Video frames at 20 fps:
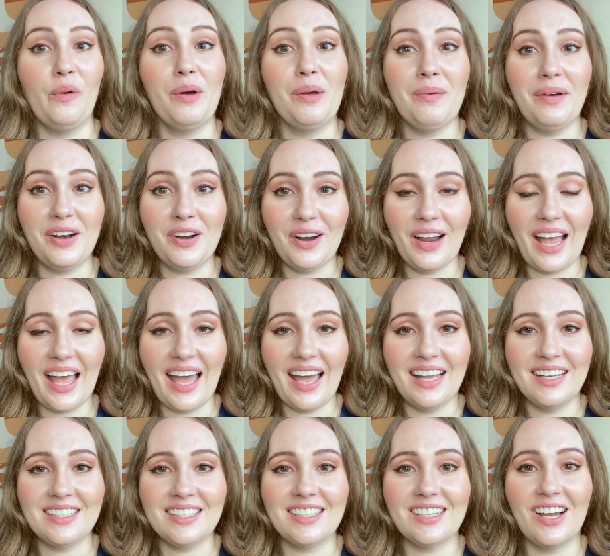we better
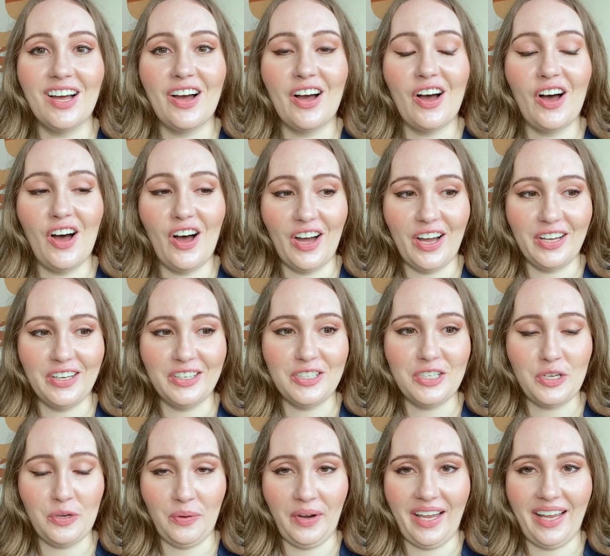get on
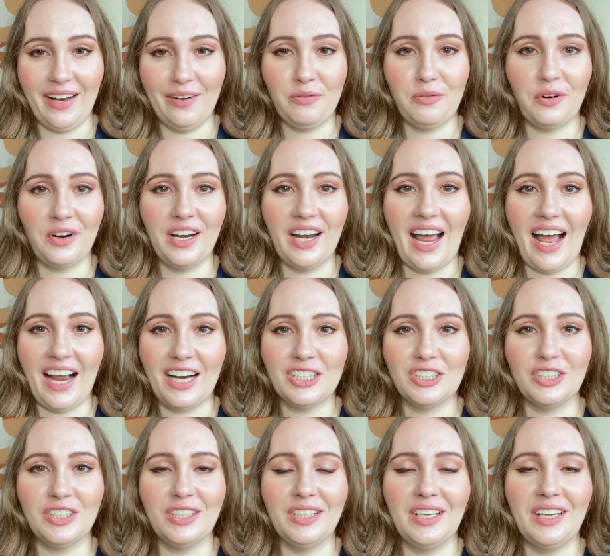to it if we're gonna
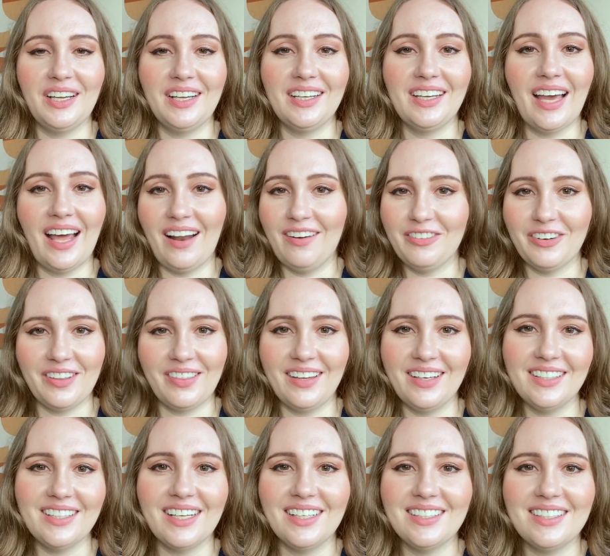actually get
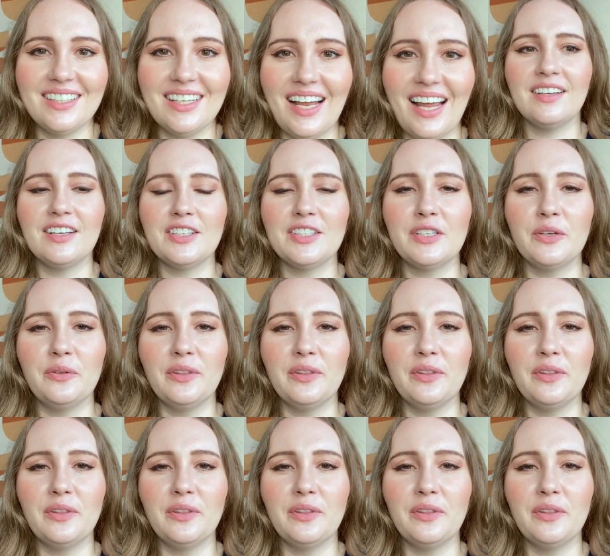everything done today. So